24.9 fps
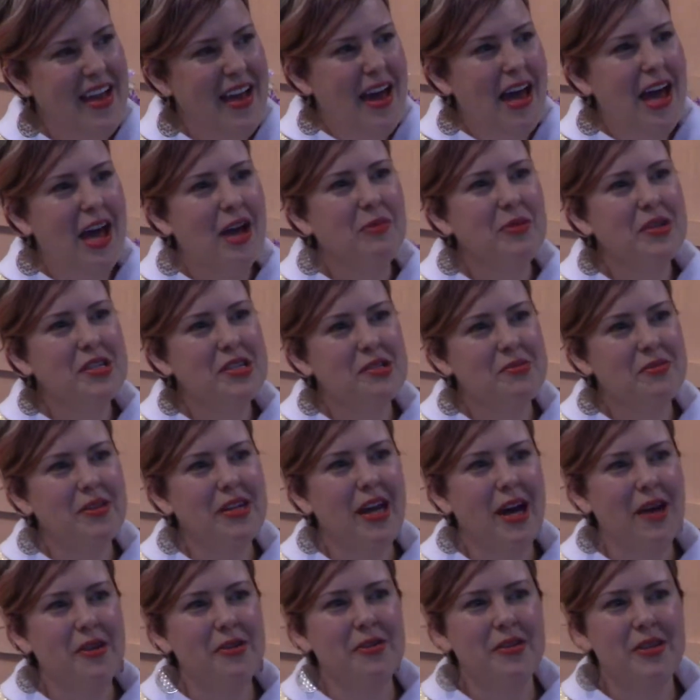It was
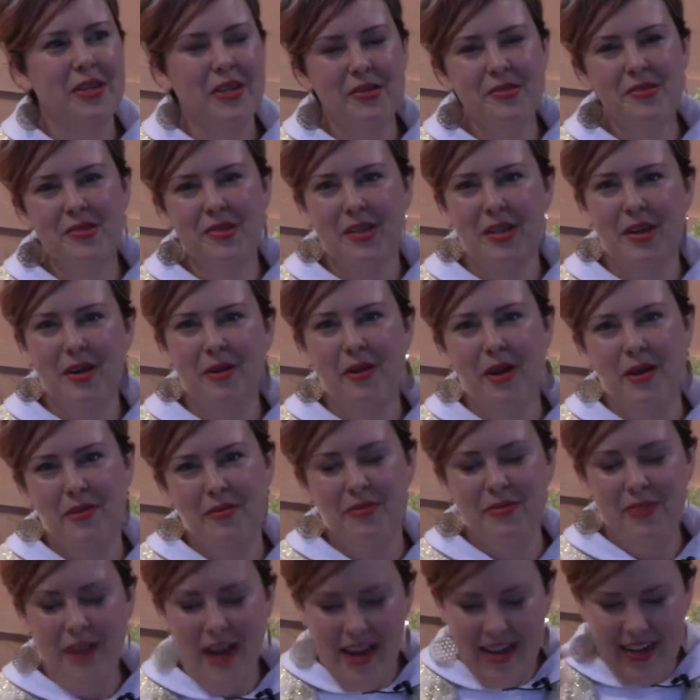300 years ago on
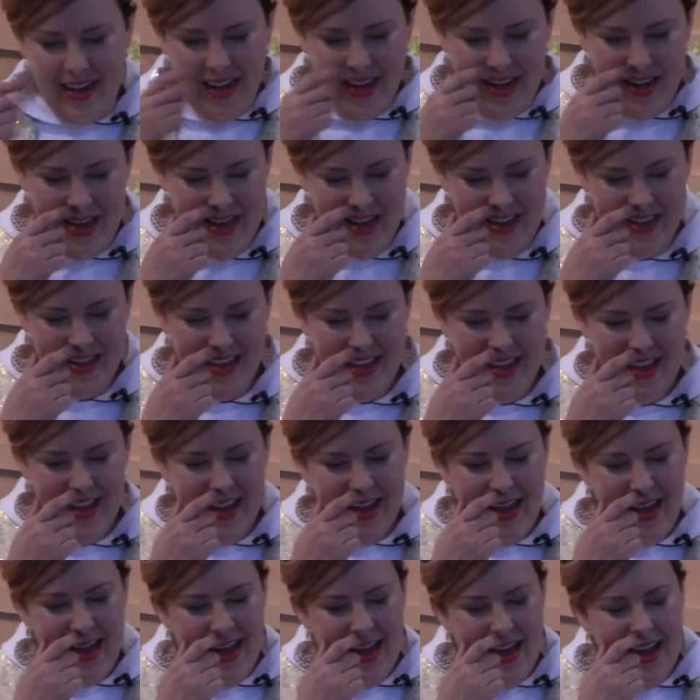Friday
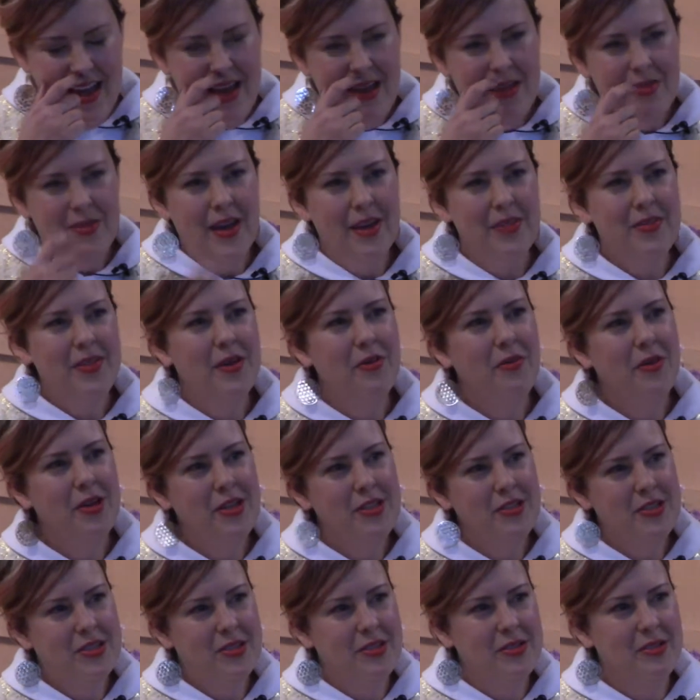that they
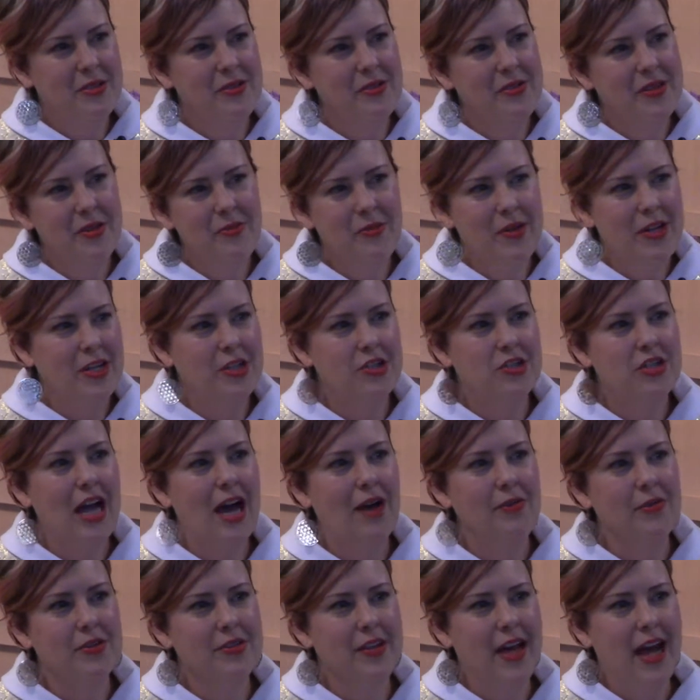didn't want to
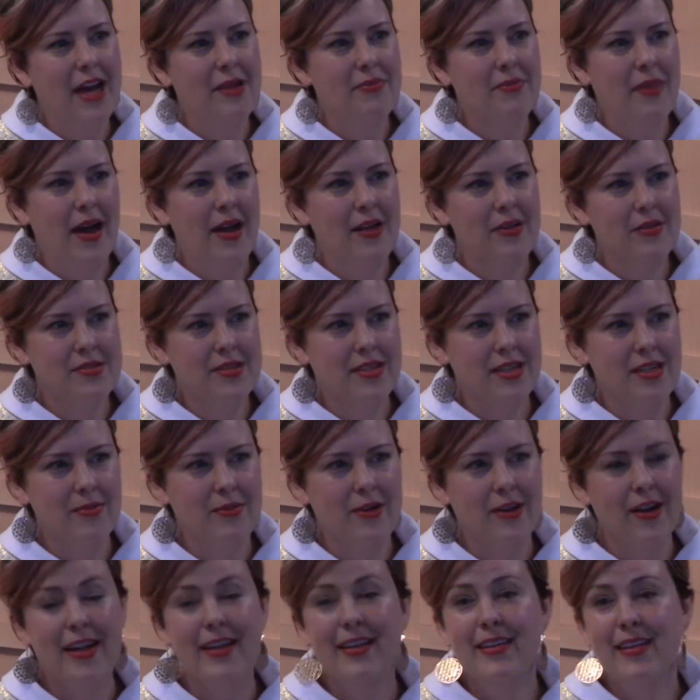travel 9 miles
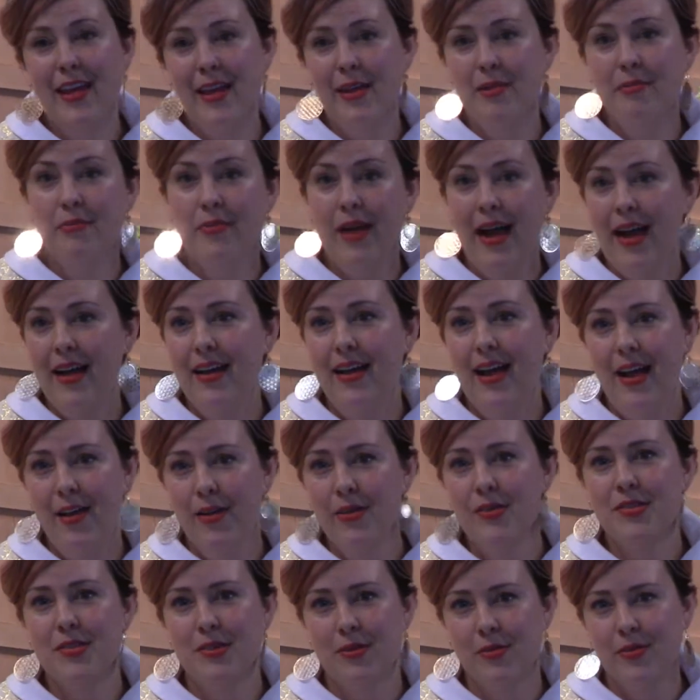anymore. I
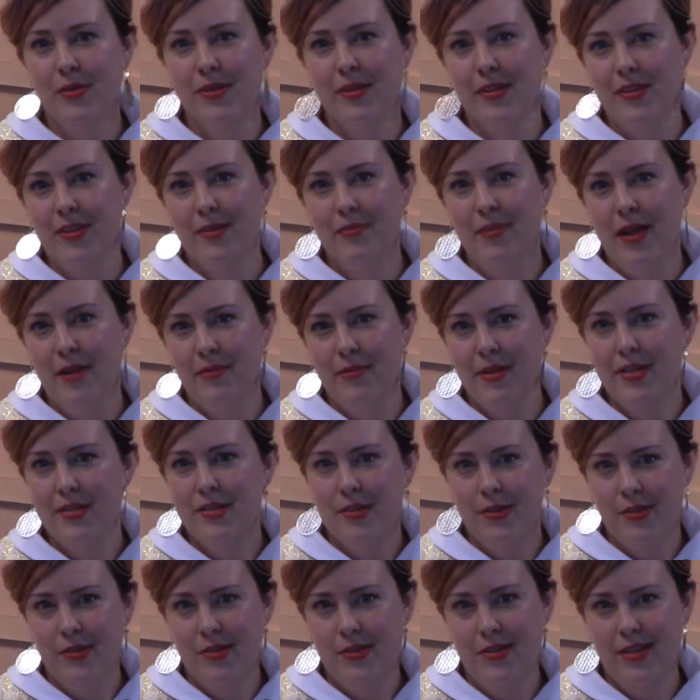also learned in my
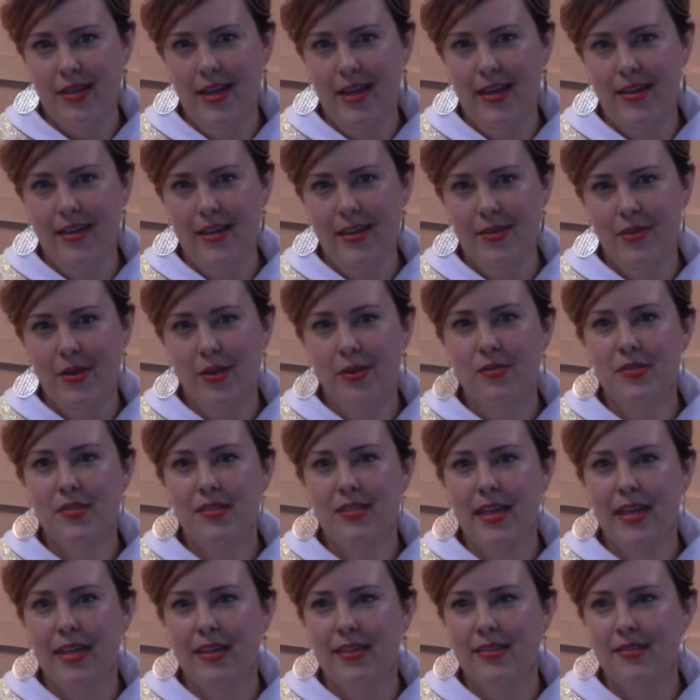research that in those
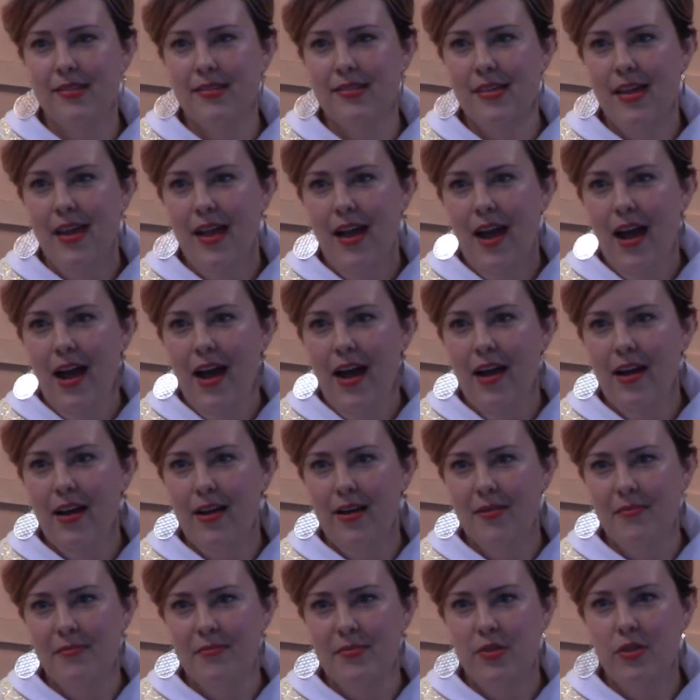days,
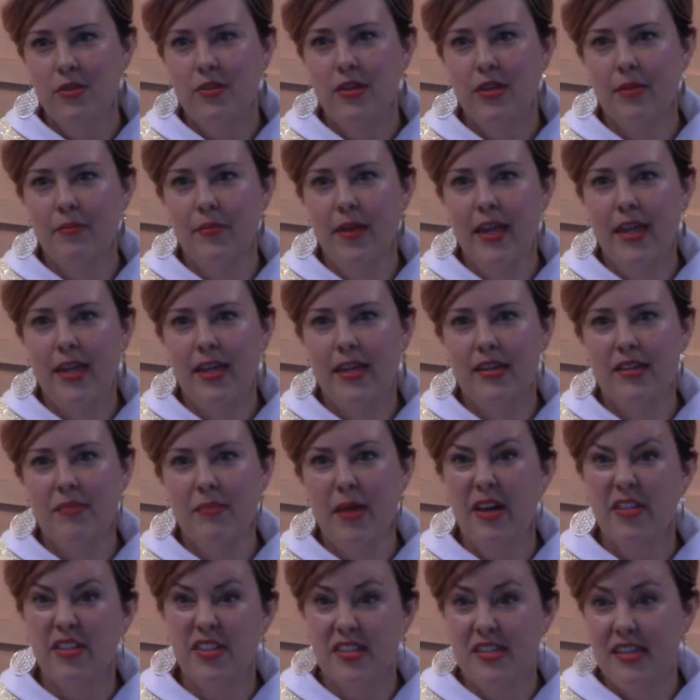you could make
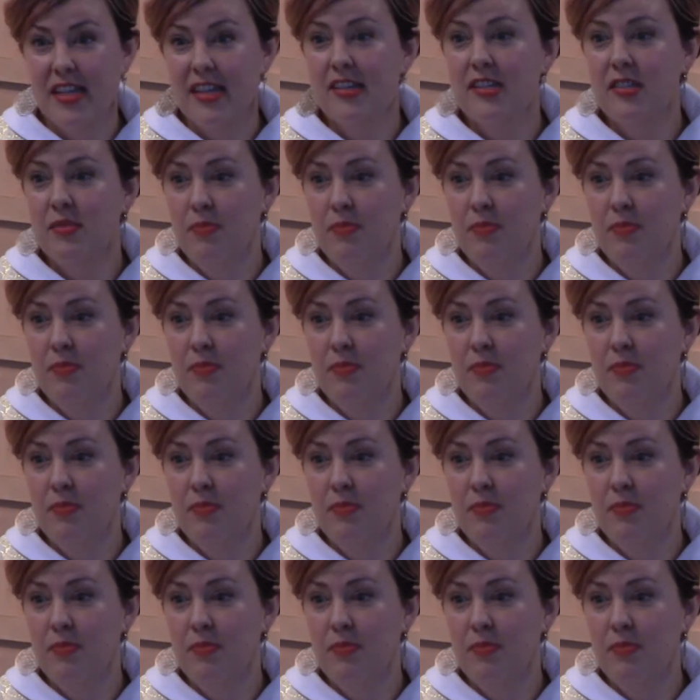about 6